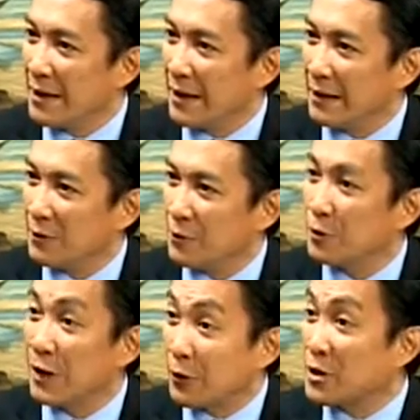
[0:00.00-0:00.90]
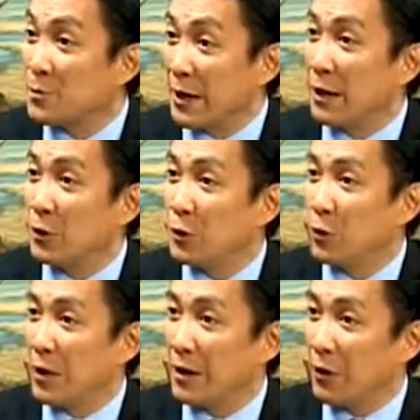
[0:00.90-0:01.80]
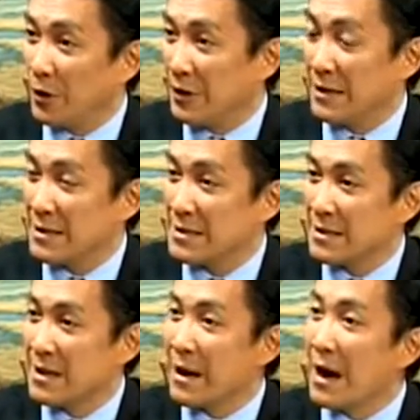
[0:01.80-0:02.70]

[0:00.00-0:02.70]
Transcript: and to try to explain to our audience